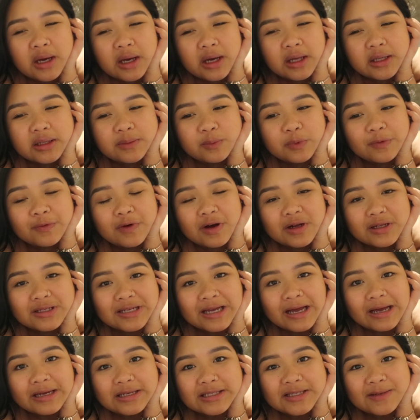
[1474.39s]
and we've got a
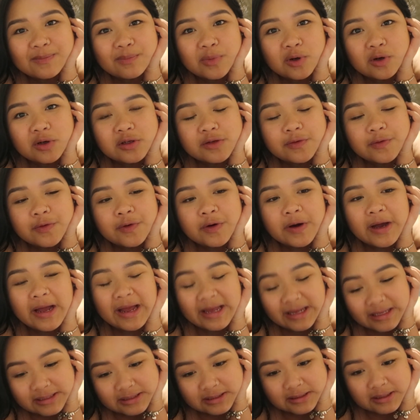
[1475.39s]
taxi booked for
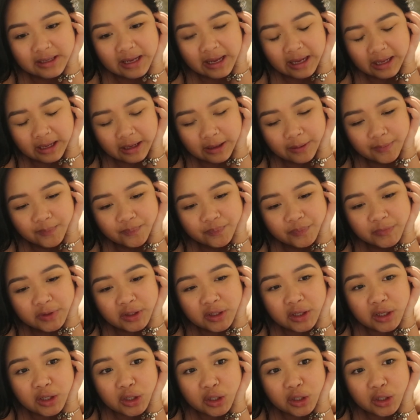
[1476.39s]
8 a.m.